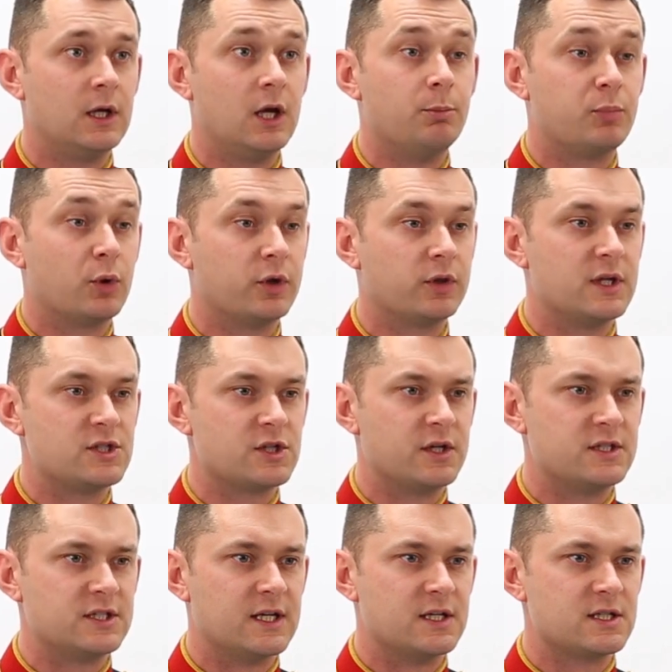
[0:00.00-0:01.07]
Employing these
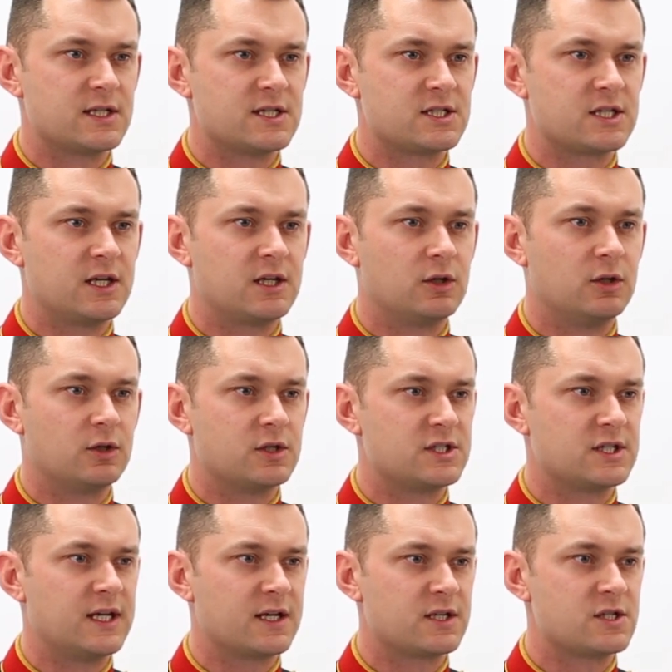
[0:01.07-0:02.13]
ideas, let's take a look at
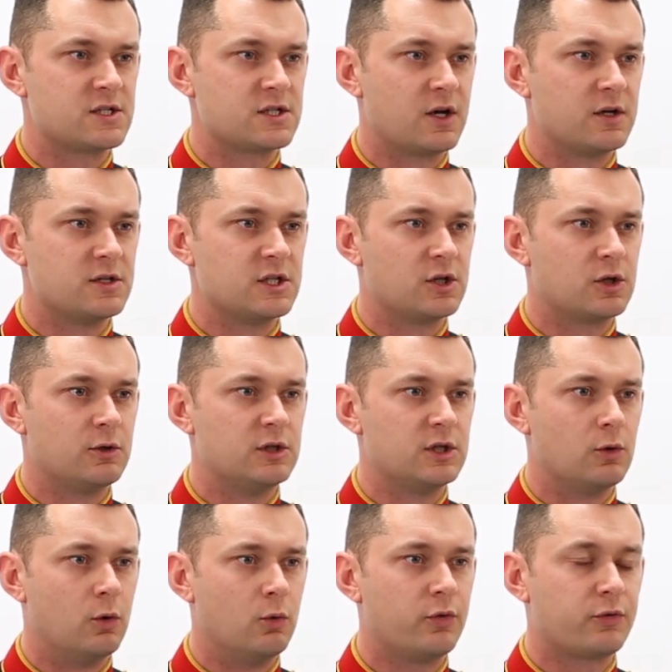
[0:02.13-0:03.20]
an exercise including
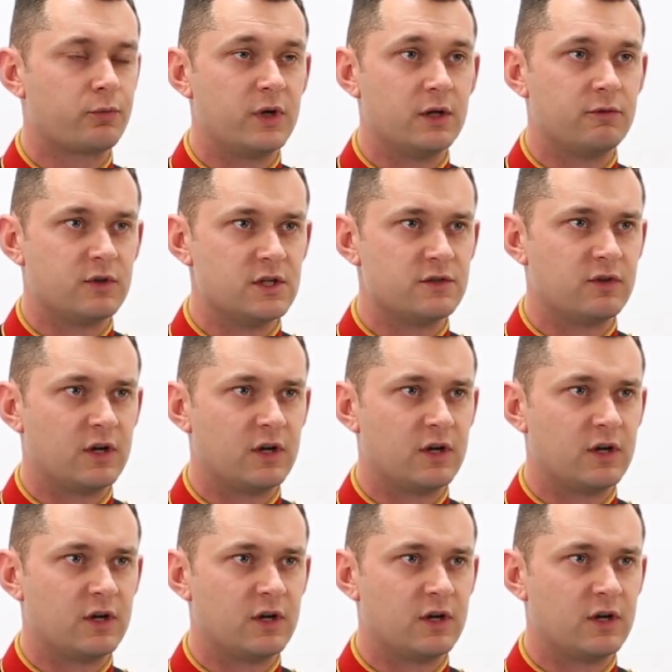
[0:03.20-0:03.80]
all 3 of these